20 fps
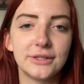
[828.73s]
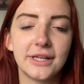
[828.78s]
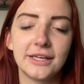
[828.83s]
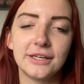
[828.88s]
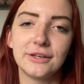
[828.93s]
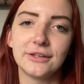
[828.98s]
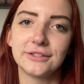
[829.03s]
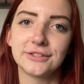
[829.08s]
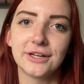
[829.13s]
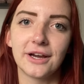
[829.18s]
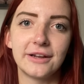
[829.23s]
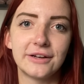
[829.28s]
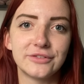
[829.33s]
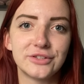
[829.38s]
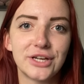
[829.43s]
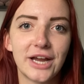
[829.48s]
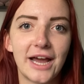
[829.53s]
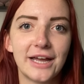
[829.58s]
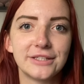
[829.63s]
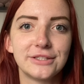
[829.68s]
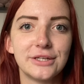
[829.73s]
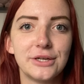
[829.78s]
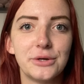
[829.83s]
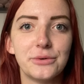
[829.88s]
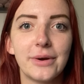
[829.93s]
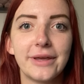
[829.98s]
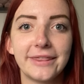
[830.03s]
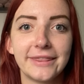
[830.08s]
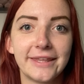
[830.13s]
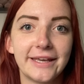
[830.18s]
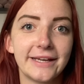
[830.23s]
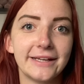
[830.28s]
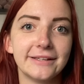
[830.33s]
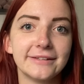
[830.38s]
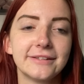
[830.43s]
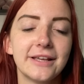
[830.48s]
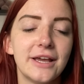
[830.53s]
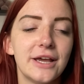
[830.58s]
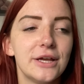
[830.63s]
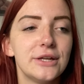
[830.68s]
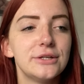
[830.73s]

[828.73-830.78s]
that you can kind of chat to when things